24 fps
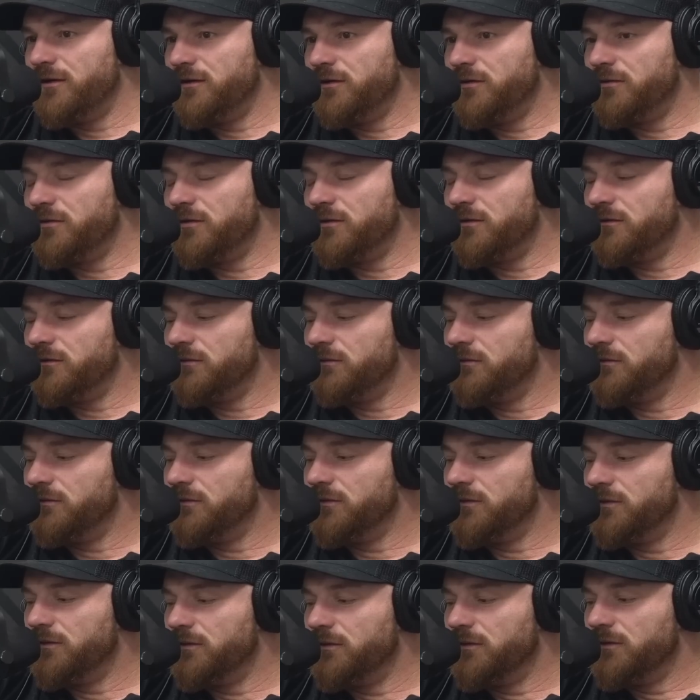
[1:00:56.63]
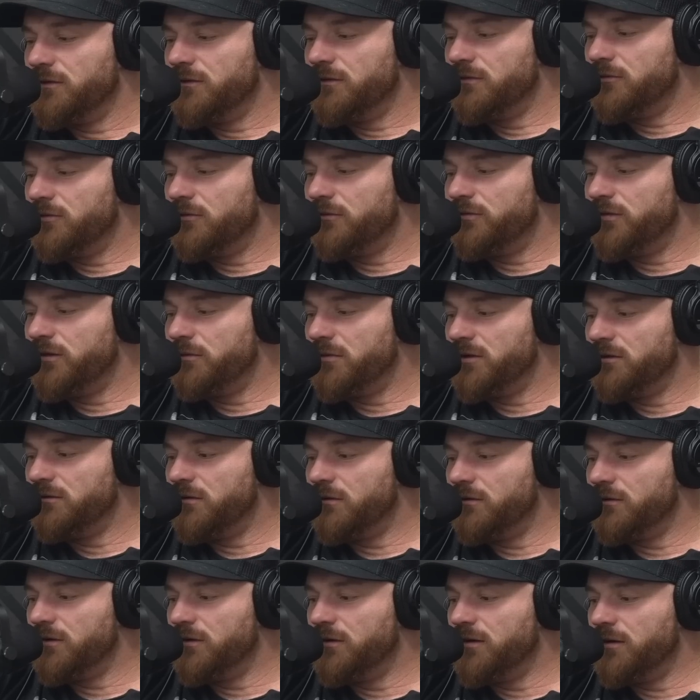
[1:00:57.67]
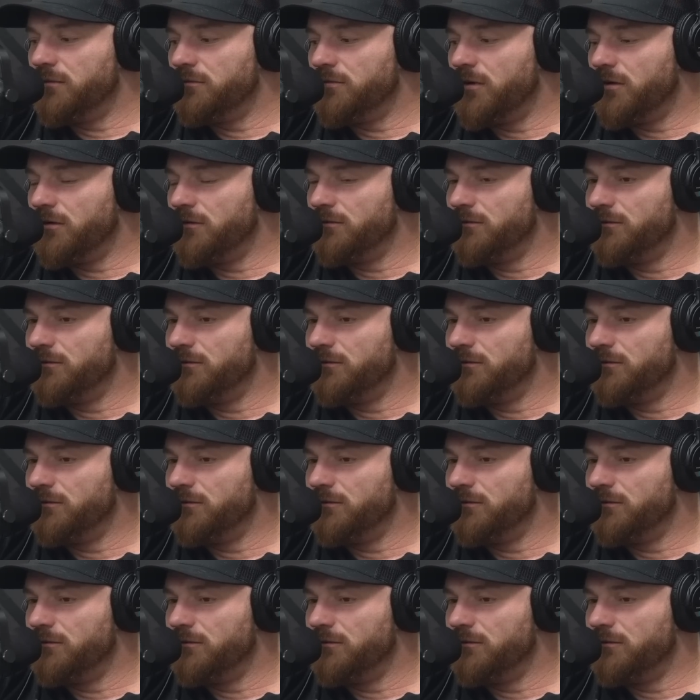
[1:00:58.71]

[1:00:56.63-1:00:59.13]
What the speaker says: You're like, don't feed my dog again, bro.